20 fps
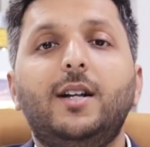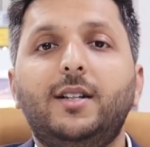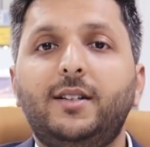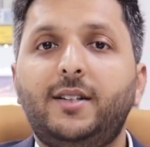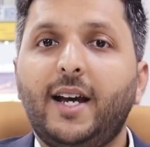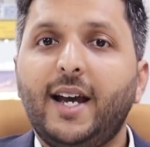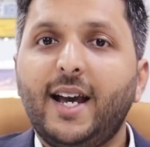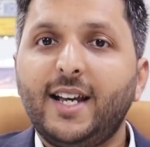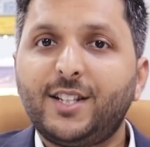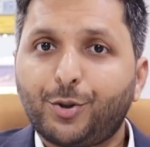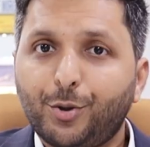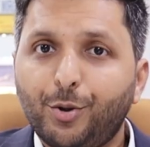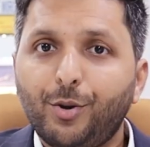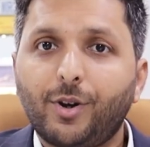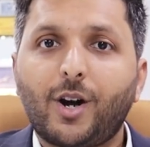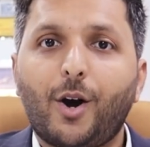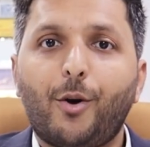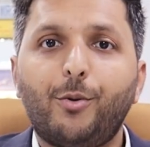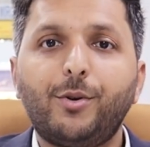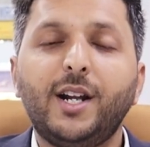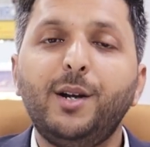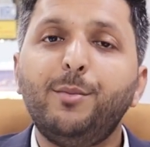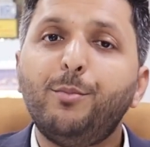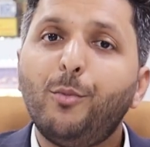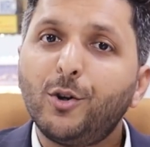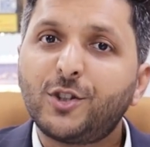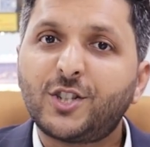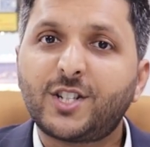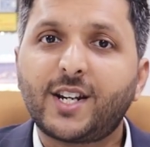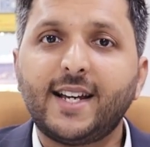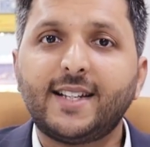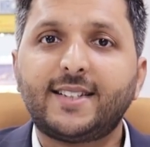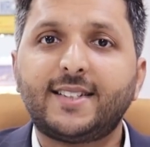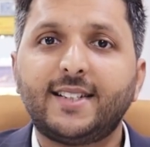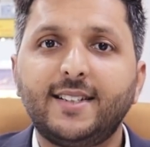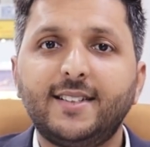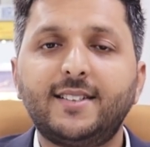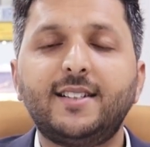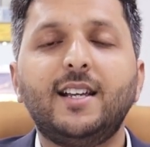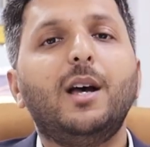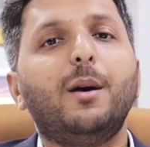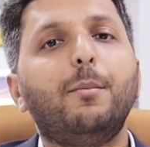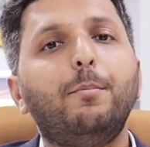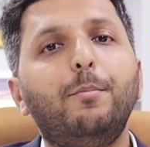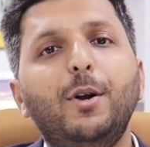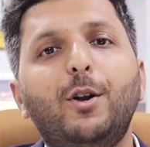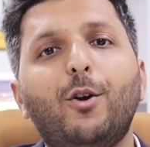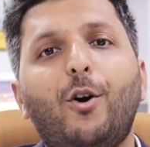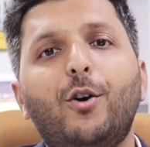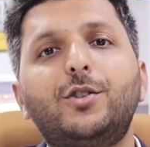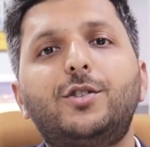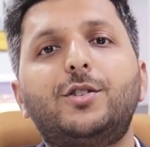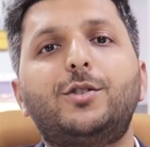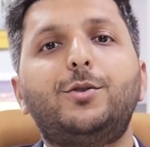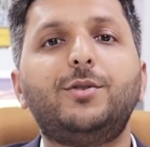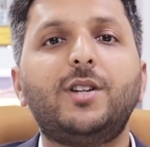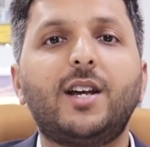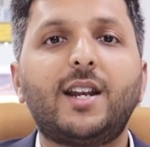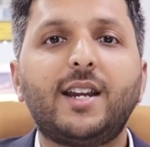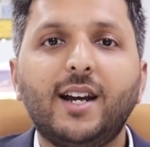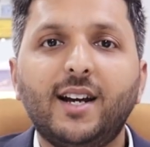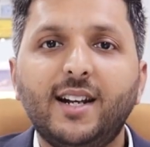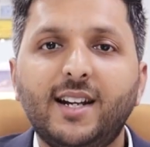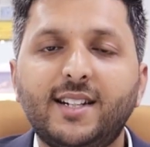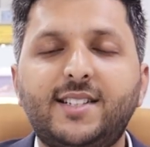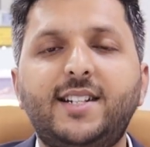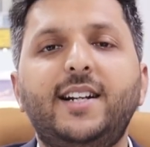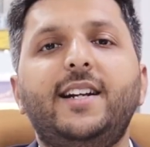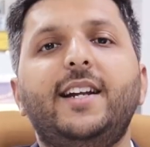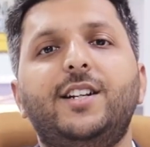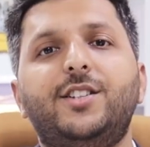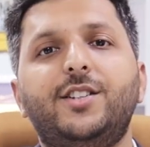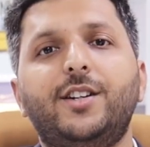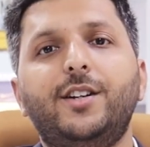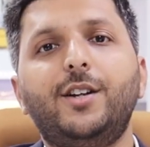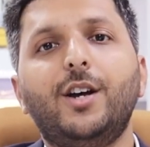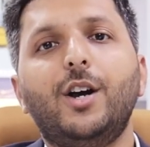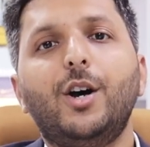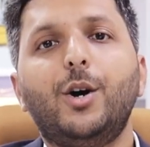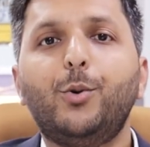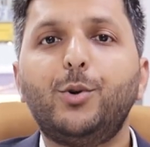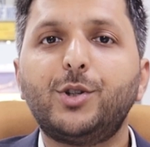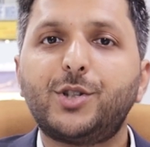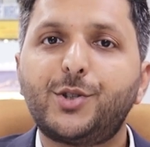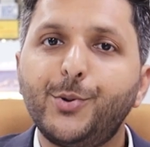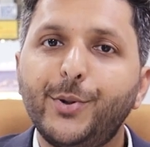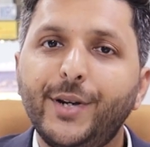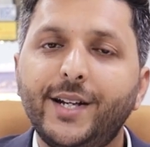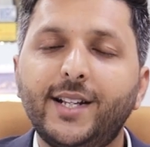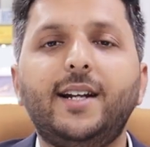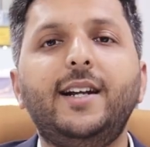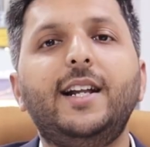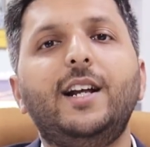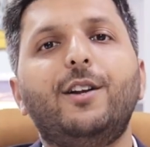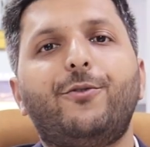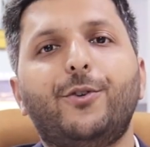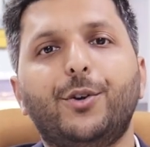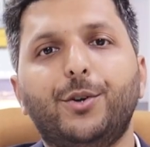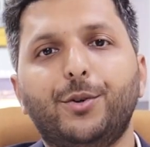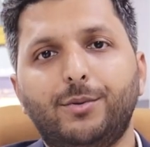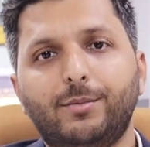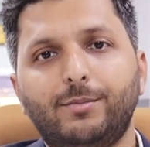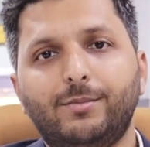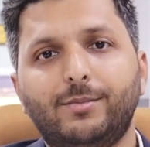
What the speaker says: The escrow account in most cases belongs to the real estate agent who is doing the deal for you.